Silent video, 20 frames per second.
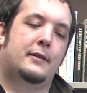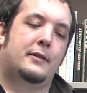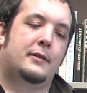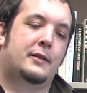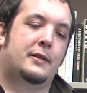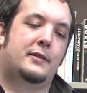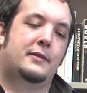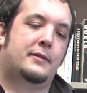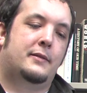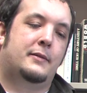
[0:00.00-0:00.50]

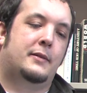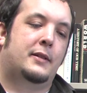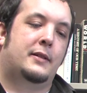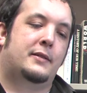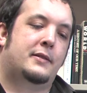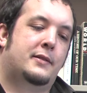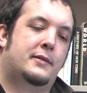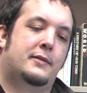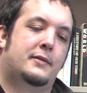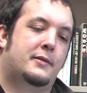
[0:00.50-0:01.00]

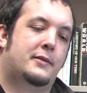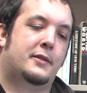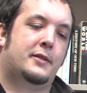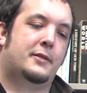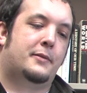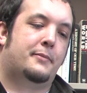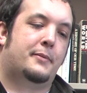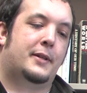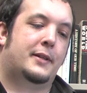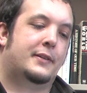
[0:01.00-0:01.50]
he's
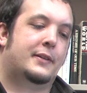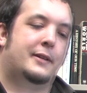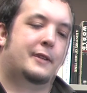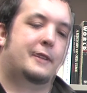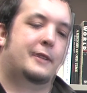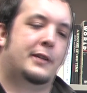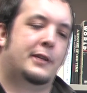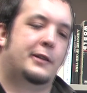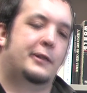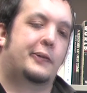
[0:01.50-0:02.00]
just been
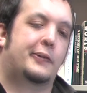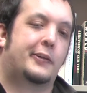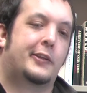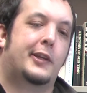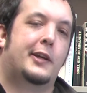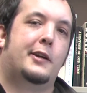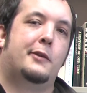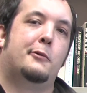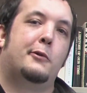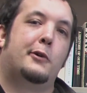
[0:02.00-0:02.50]
a good guy to